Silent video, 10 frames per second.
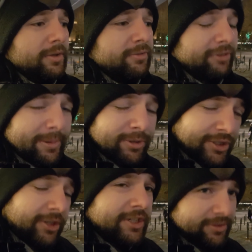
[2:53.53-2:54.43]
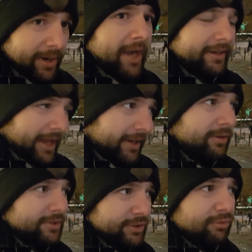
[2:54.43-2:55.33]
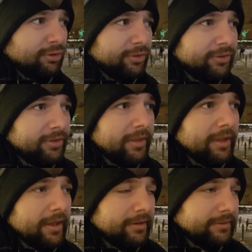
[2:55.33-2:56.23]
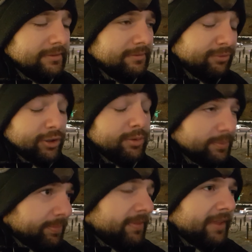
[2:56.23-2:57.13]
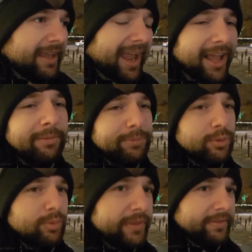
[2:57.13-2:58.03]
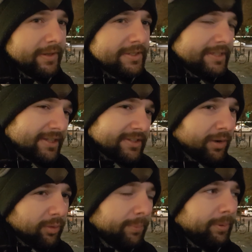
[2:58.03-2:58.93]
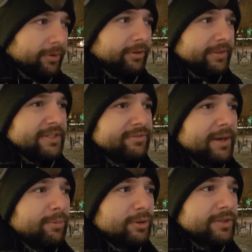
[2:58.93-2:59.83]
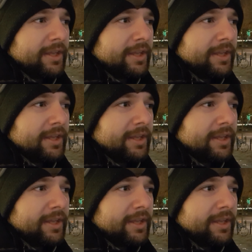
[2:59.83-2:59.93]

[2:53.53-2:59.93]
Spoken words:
frameworks such as React and Angular and so forth and Vue, they help you with this. That's the whole point of these frameworks.